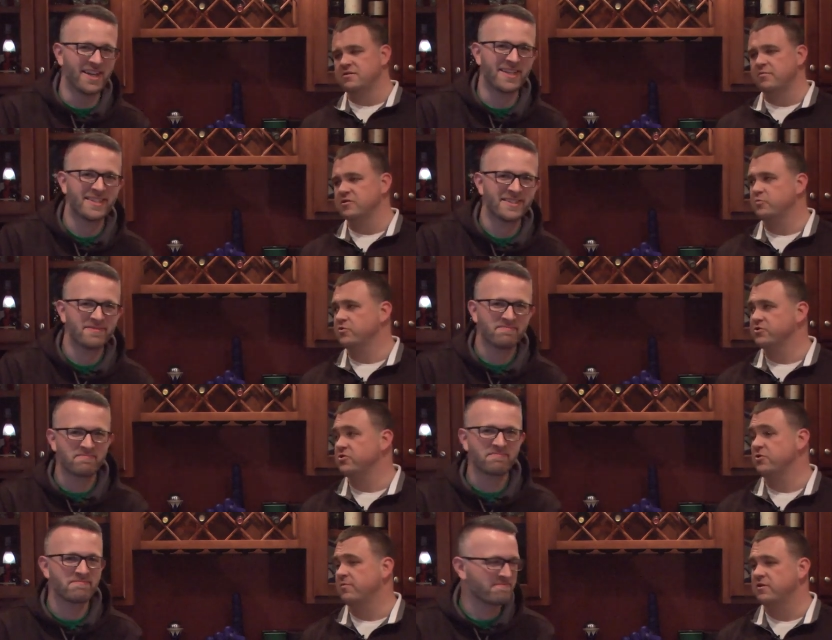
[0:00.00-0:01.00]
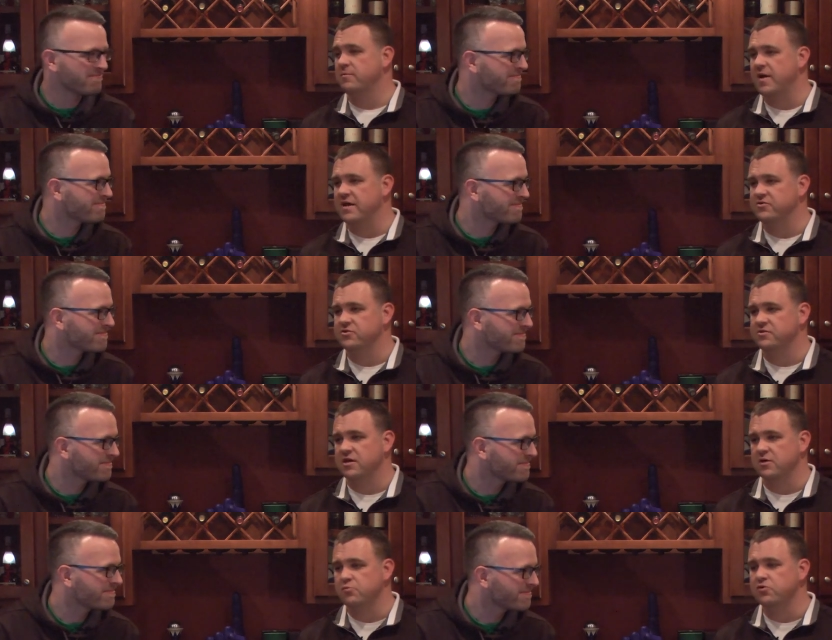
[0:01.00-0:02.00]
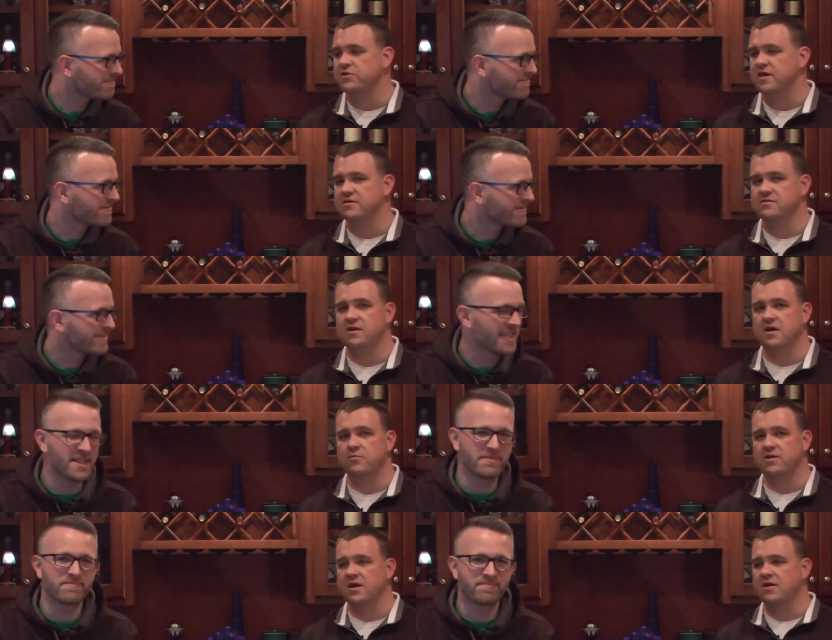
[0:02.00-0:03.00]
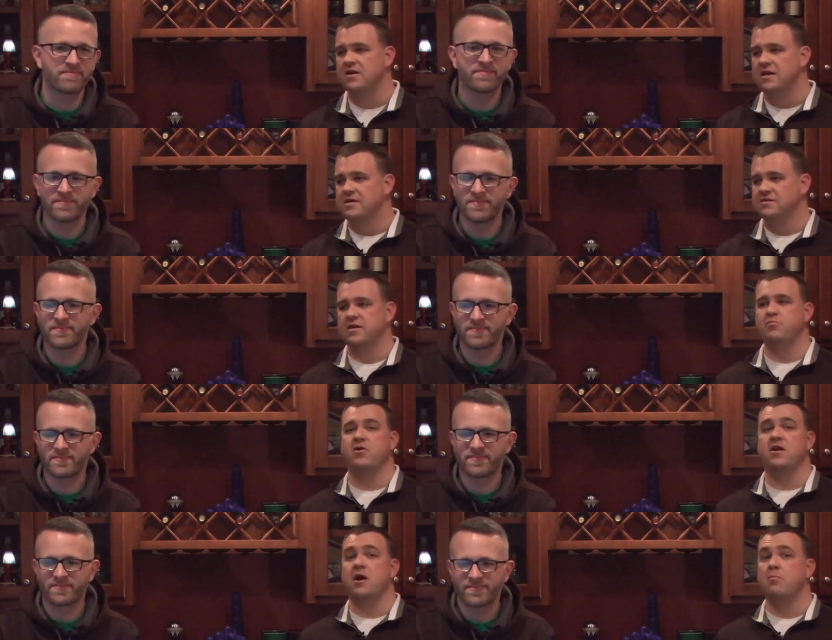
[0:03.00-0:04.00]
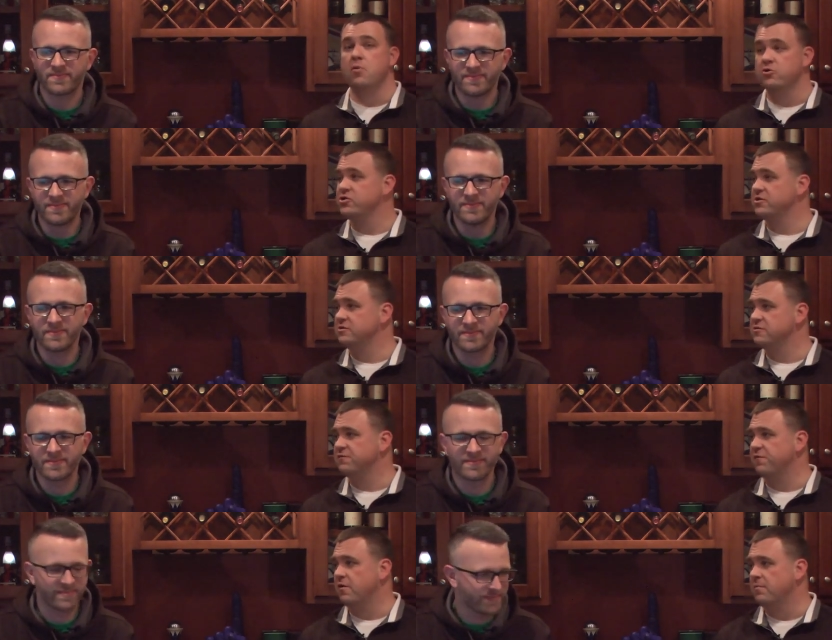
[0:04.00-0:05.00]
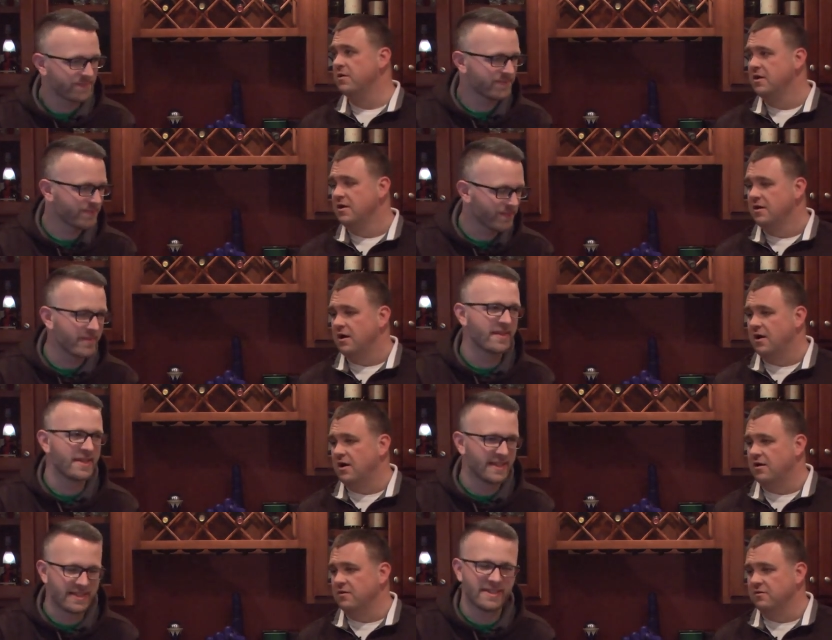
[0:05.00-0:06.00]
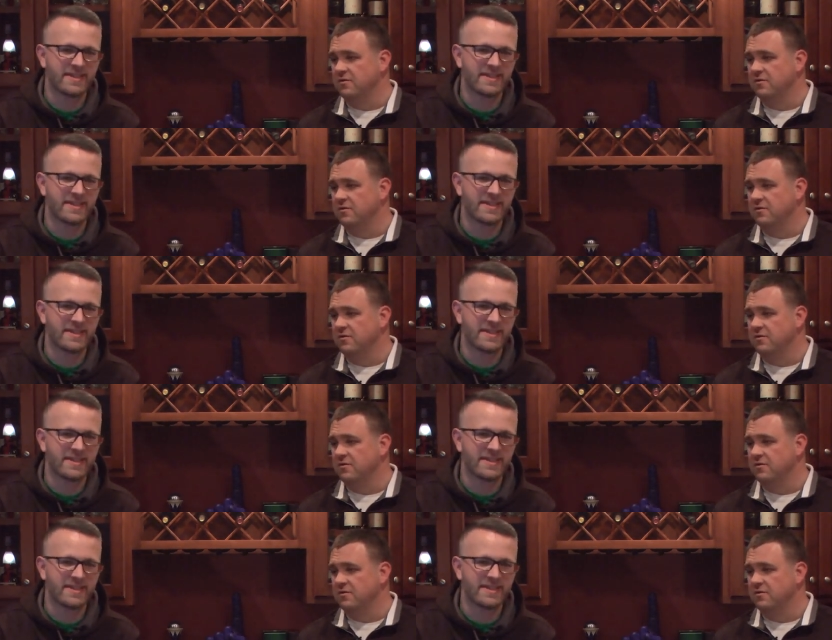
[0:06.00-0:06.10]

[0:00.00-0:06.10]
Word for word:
Speaker 1: some exposure to him at the Masters. I can put that aside. Yep. We got to separate our emotions from uh,